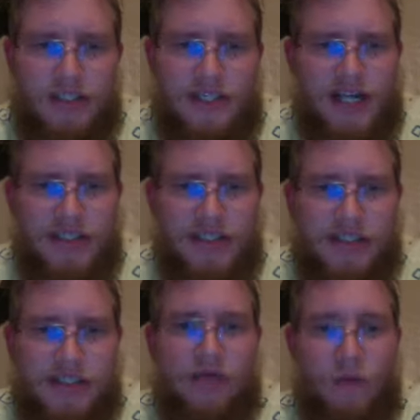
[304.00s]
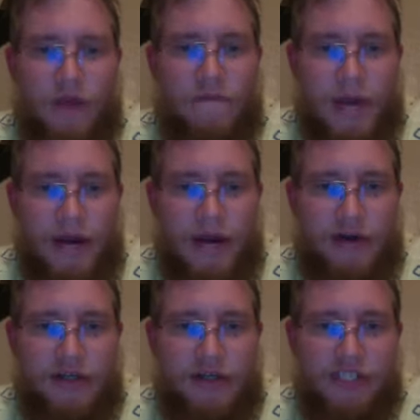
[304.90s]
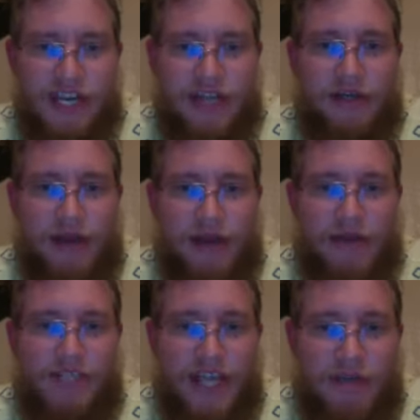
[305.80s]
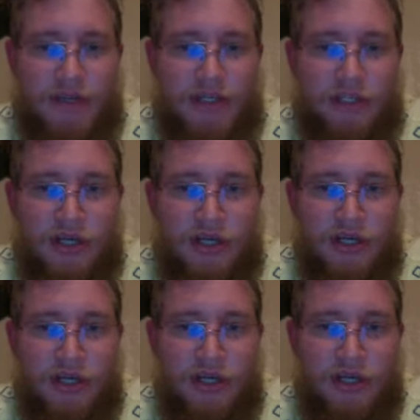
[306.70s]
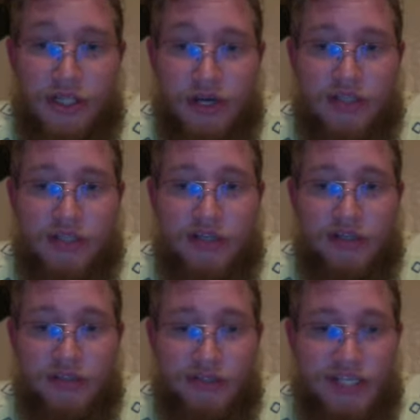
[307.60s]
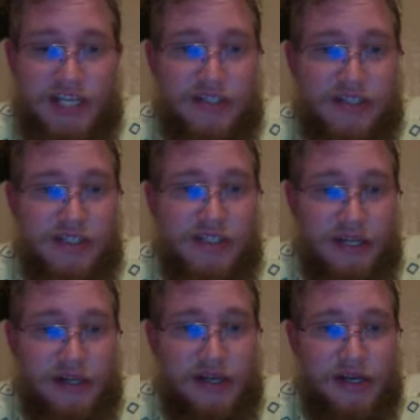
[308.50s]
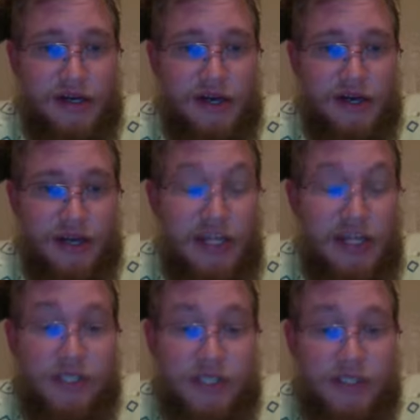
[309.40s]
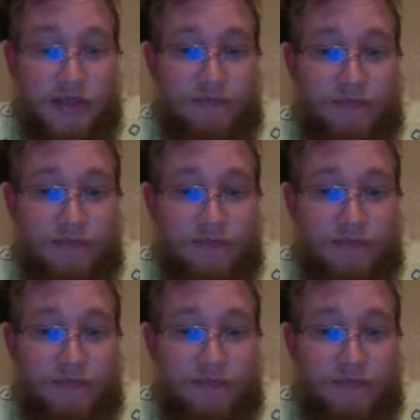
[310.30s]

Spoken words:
sciences, we can better understand the amount of damage drought is causing to Texas's delicate ecosystem.